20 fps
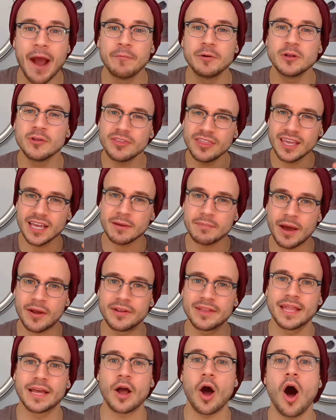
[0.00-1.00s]
And when you think
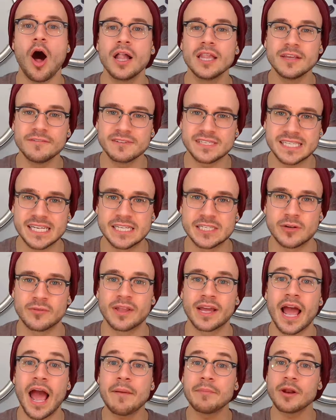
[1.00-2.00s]
about it, like olive skin
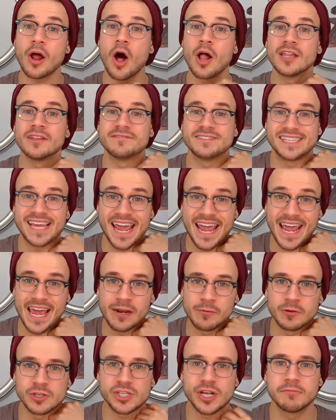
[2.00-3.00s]
tone, like I'm an olive
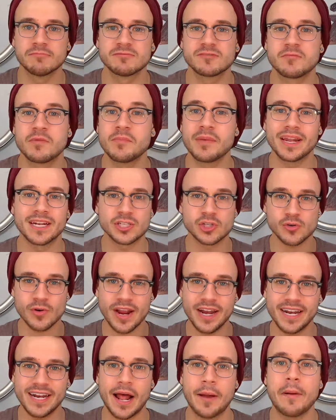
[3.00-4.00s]
tan, which comes from the
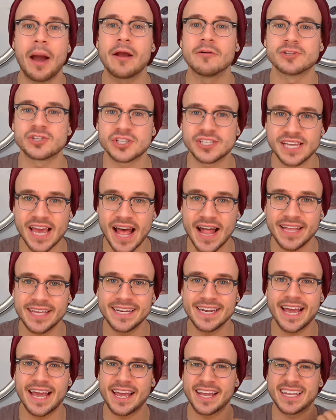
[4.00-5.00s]
Mediterranean. I'm
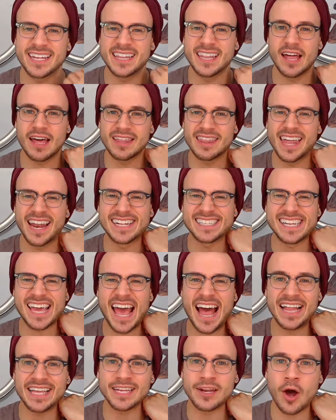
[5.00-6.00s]
Irish-Italian. I get a lot of that
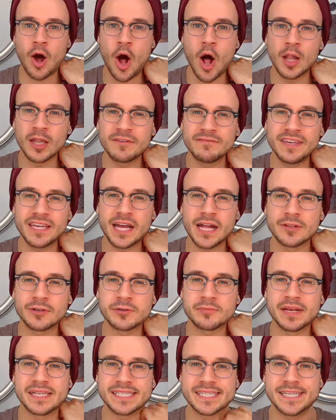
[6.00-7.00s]
Italian olivey color
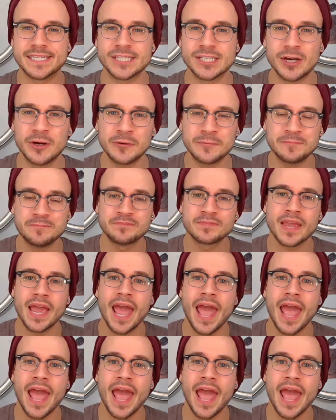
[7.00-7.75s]
in my skin tone.